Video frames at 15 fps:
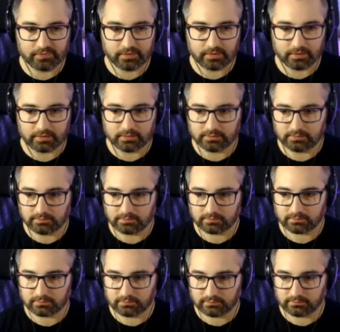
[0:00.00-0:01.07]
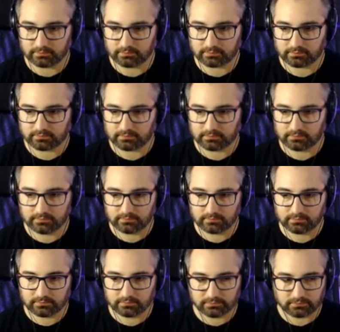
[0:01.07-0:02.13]

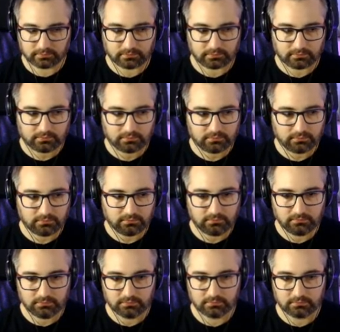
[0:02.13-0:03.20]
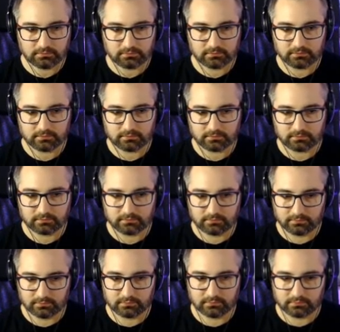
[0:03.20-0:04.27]

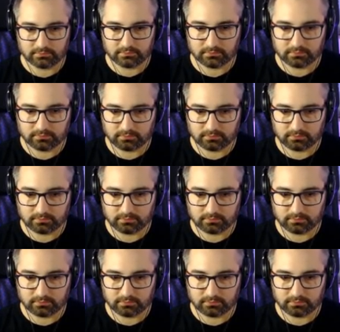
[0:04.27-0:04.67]
(not speaking)